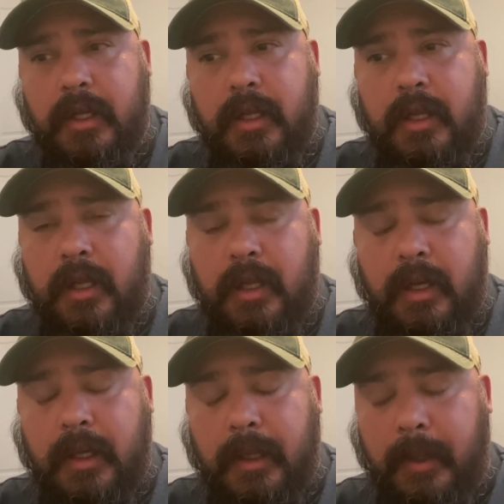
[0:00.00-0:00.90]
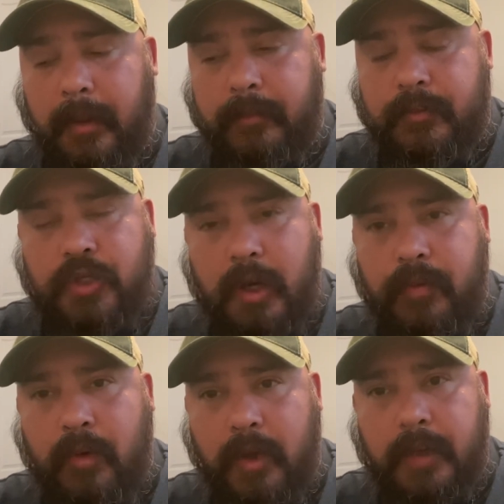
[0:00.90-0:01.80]
uh, Sean
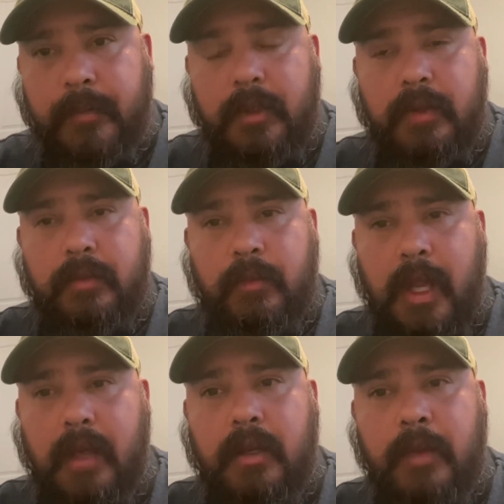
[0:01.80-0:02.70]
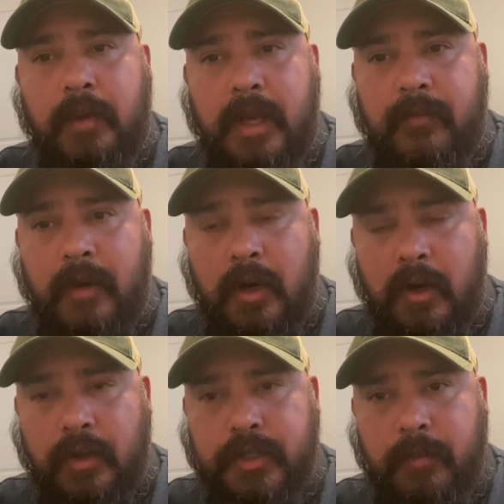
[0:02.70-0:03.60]
Porter. Okay, I believe
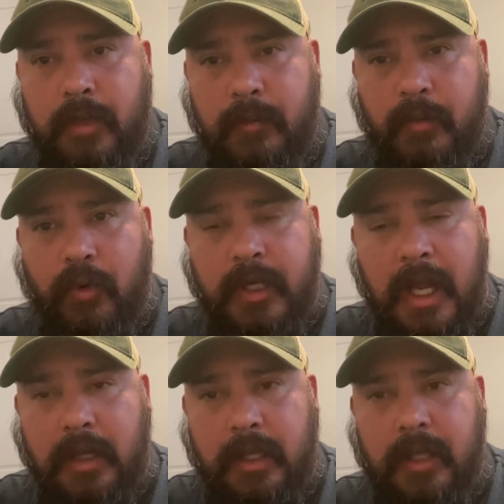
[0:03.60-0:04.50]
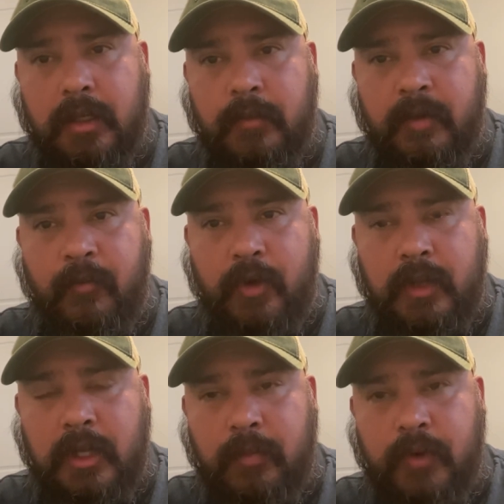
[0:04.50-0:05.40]
Earl is going to be a little bit more calculated, a little bit more
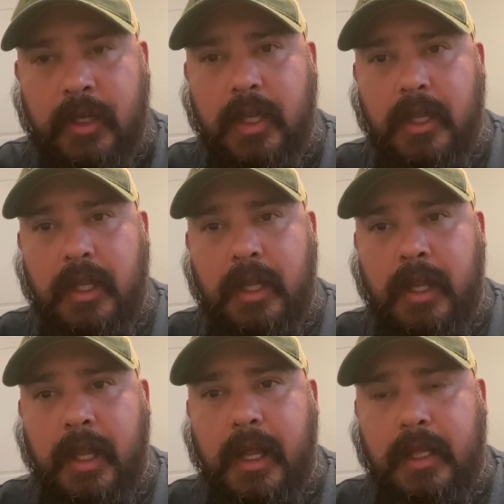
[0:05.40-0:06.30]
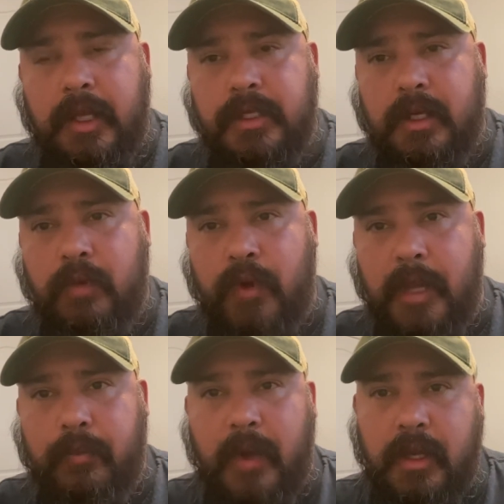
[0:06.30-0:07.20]
deliberate, and he's going to
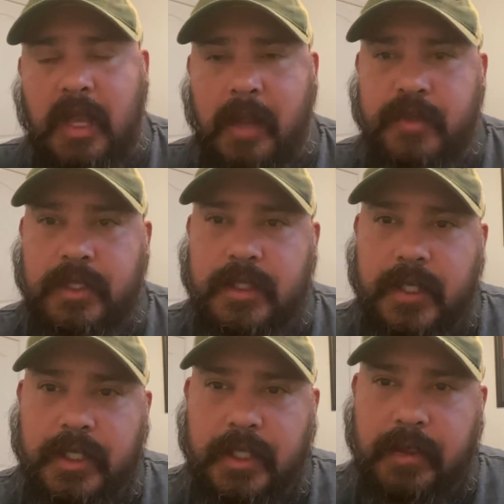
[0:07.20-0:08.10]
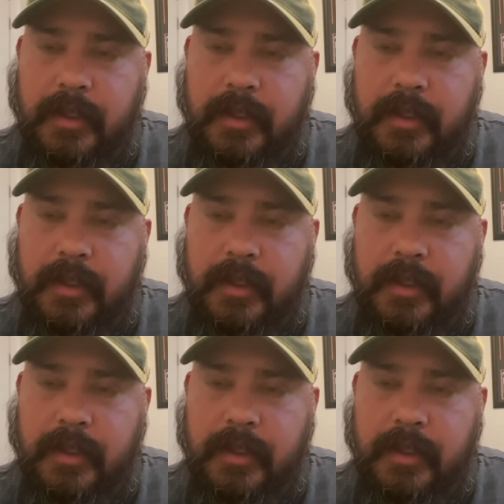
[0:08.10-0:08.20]
win by unanimous decision